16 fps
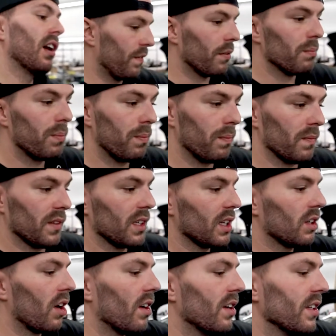From
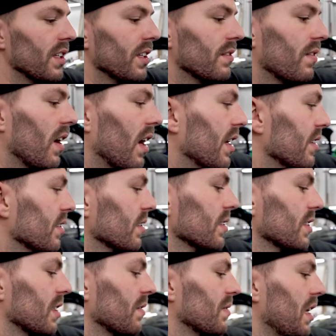carding your vinyl,
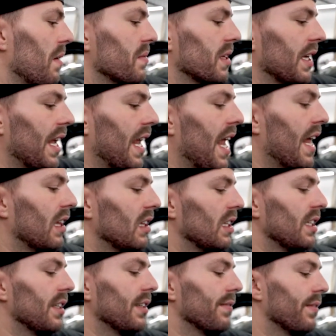sometimes it can
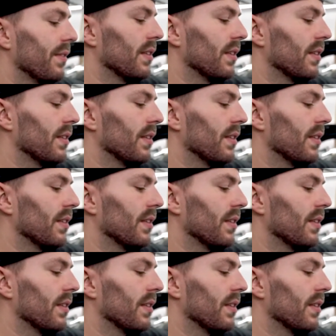leave